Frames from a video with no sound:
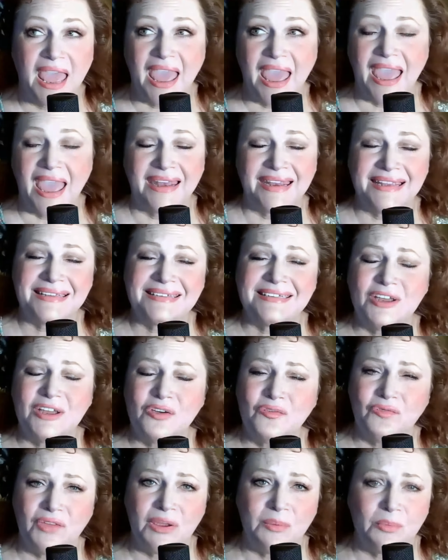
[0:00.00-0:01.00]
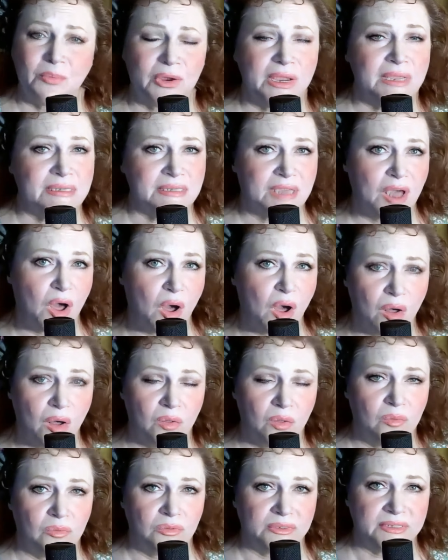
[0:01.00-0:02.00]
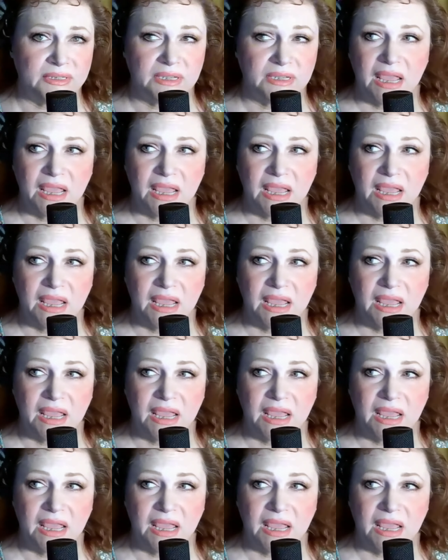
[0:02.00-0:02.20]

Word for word: and it's November. It's cold.